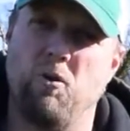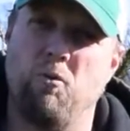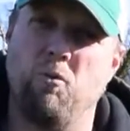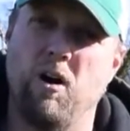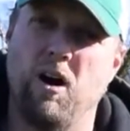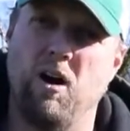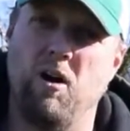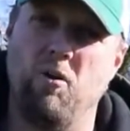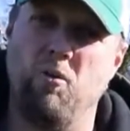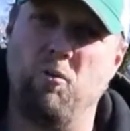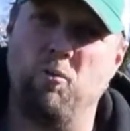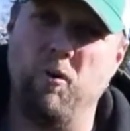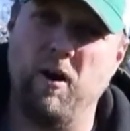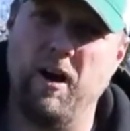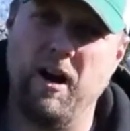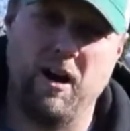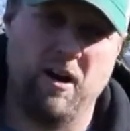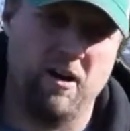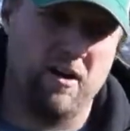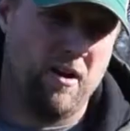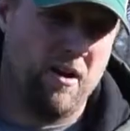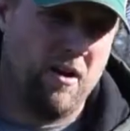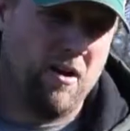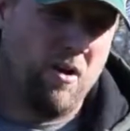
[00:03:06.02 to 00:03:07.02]
well
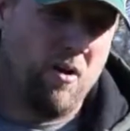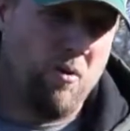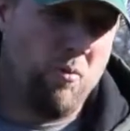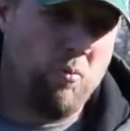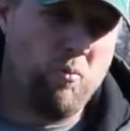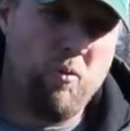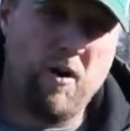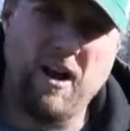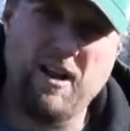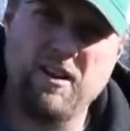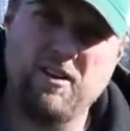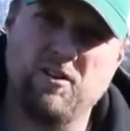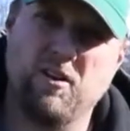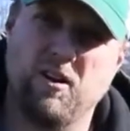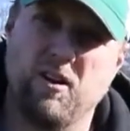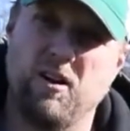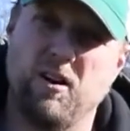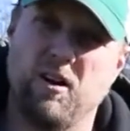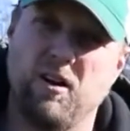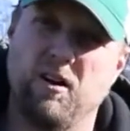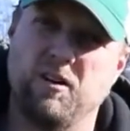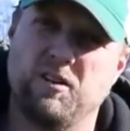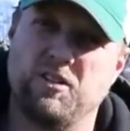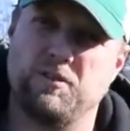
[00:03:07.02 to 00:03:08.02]
where, when
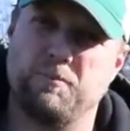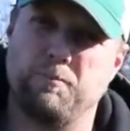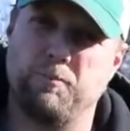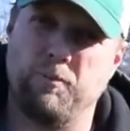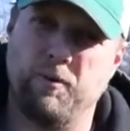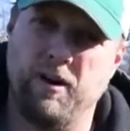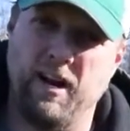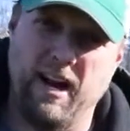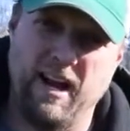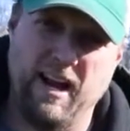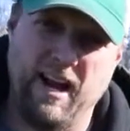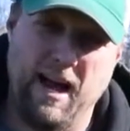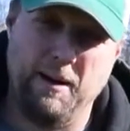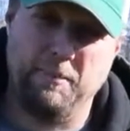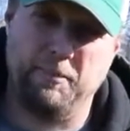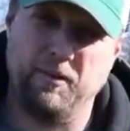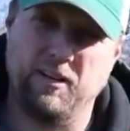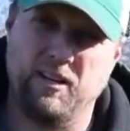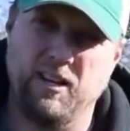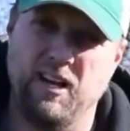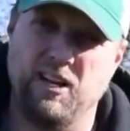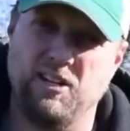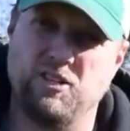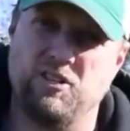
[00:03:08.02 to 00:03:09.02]
your spray
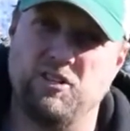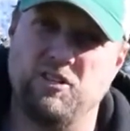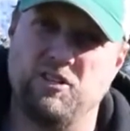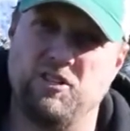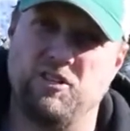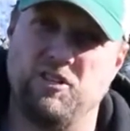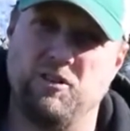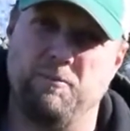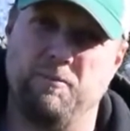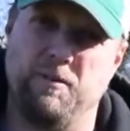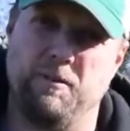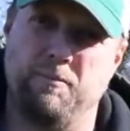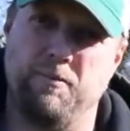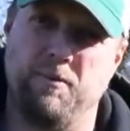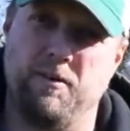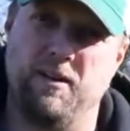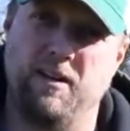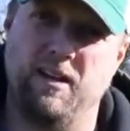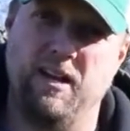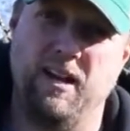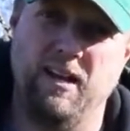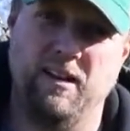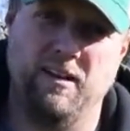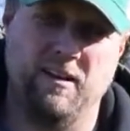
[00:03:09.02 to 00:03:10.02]
applications should be
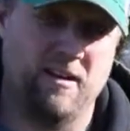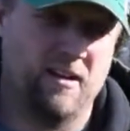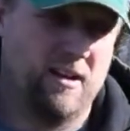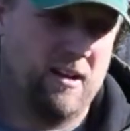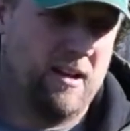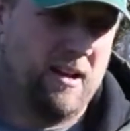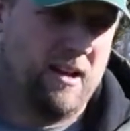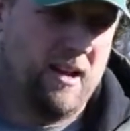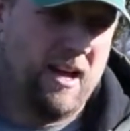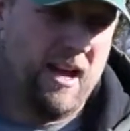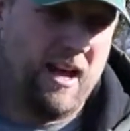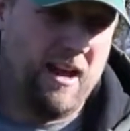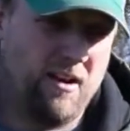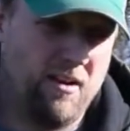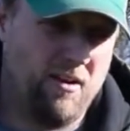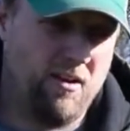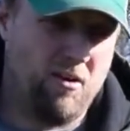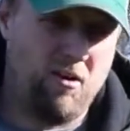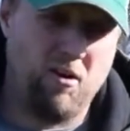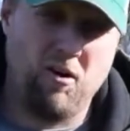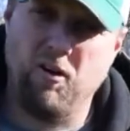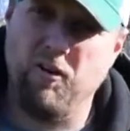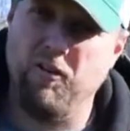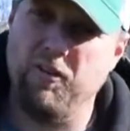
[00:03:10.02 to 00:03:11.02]
put in. And
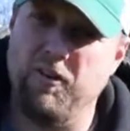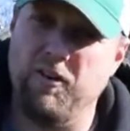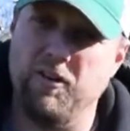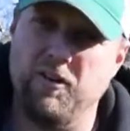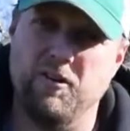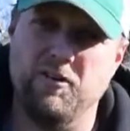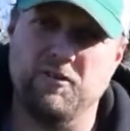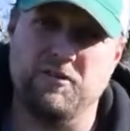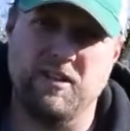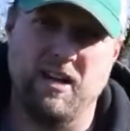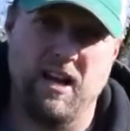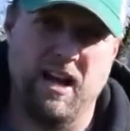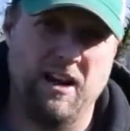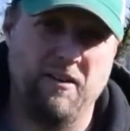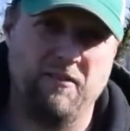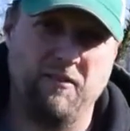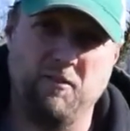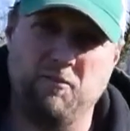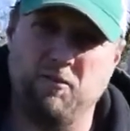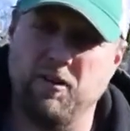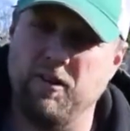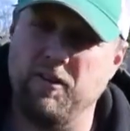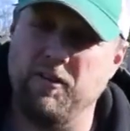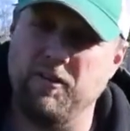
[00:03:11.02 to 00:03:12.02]
every
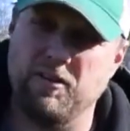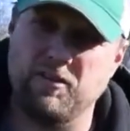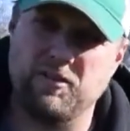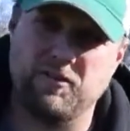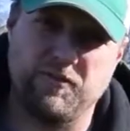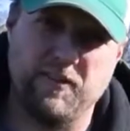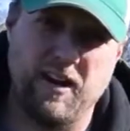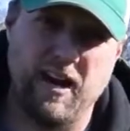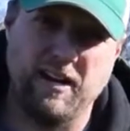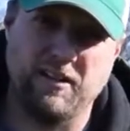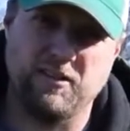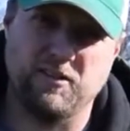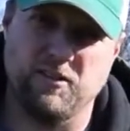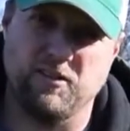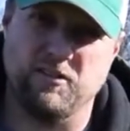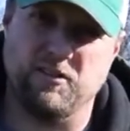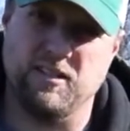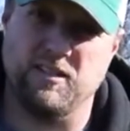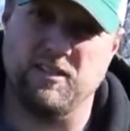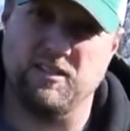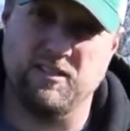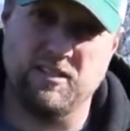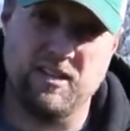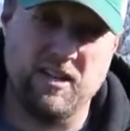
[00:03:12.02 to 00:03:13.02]
one of those factors
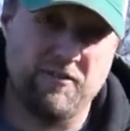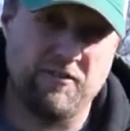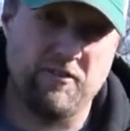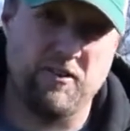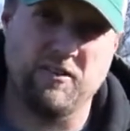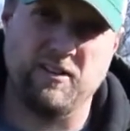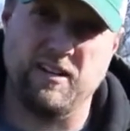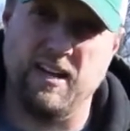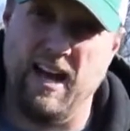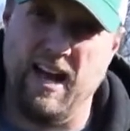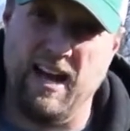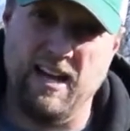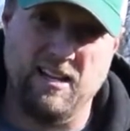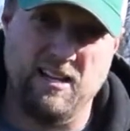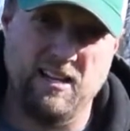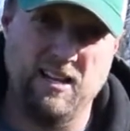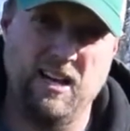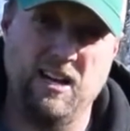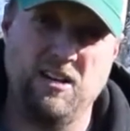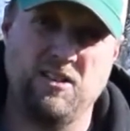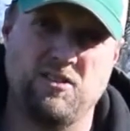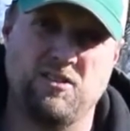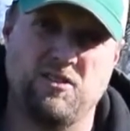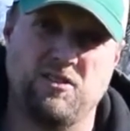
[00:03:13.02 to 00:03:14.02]
is different at
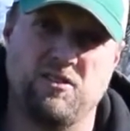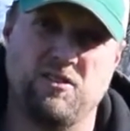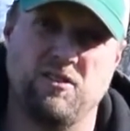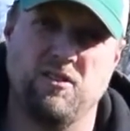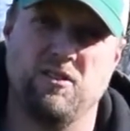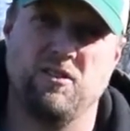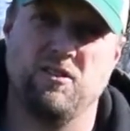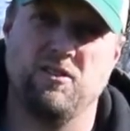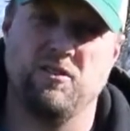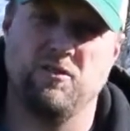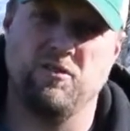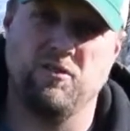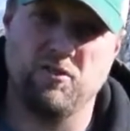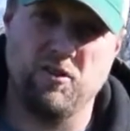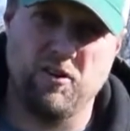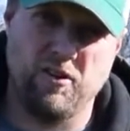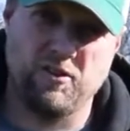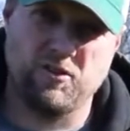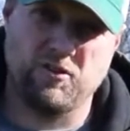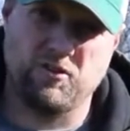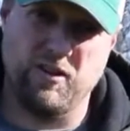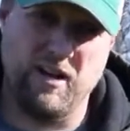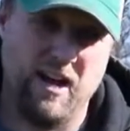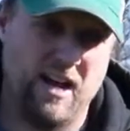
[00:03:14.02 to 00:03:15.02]
each
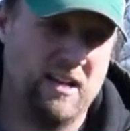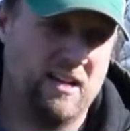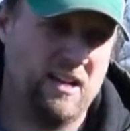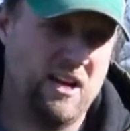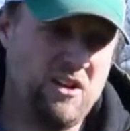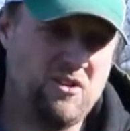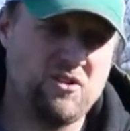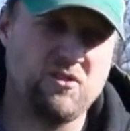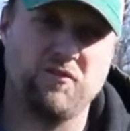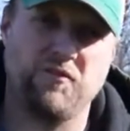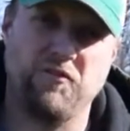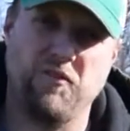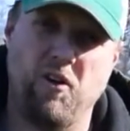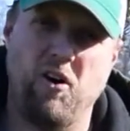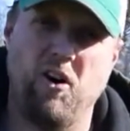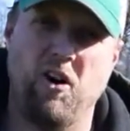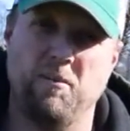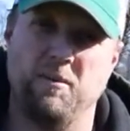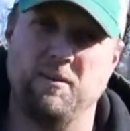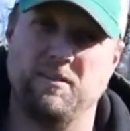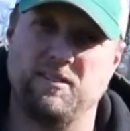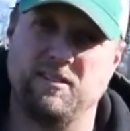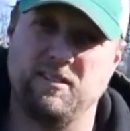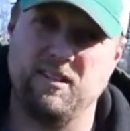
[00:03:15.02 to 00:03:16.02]
nursery, at each
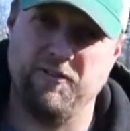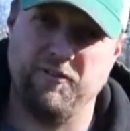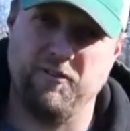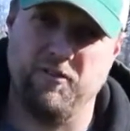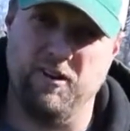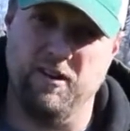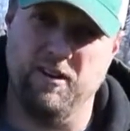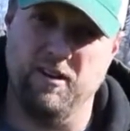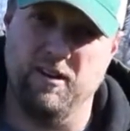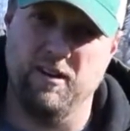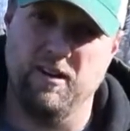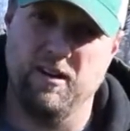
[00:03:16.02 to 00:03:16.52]
farm, it's different.